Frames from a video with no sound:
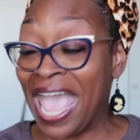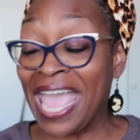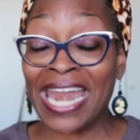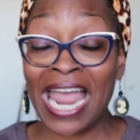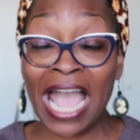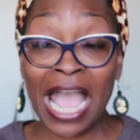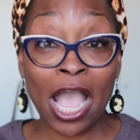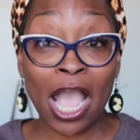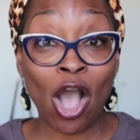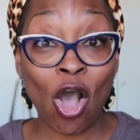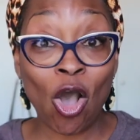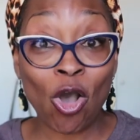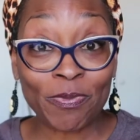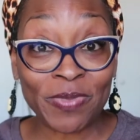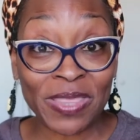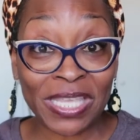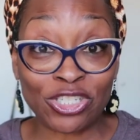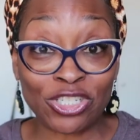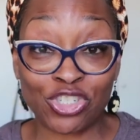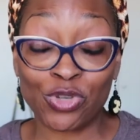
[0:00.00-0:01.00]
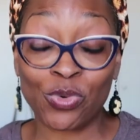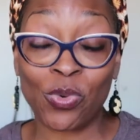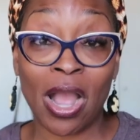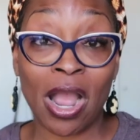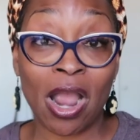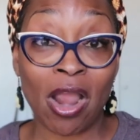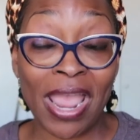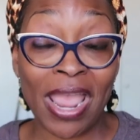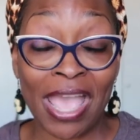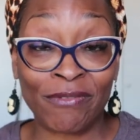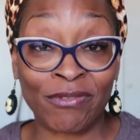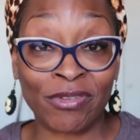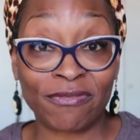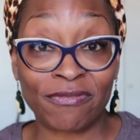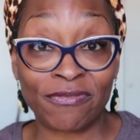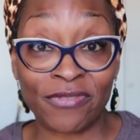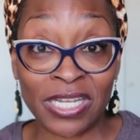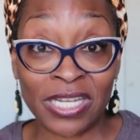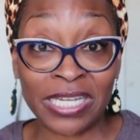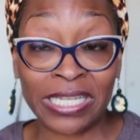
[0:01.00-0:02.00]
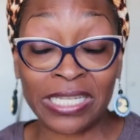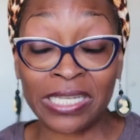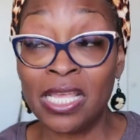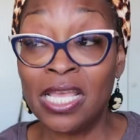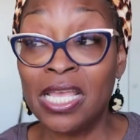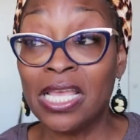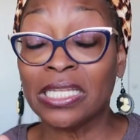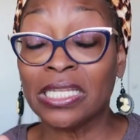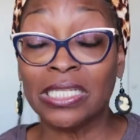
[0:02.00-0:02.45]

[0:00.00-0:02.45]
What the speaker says: I hope that you are having fun